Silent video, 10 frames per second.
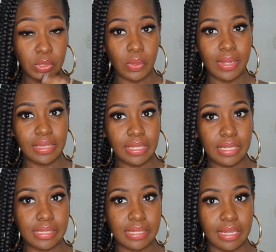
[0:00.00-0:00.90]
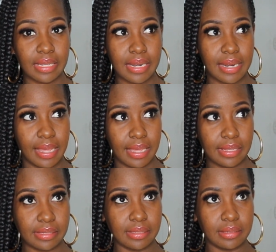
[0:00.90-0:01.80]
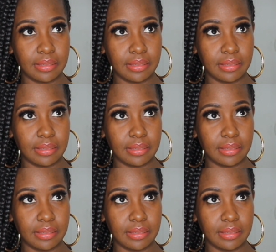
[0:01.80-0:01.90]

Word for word: so I think it's like a nice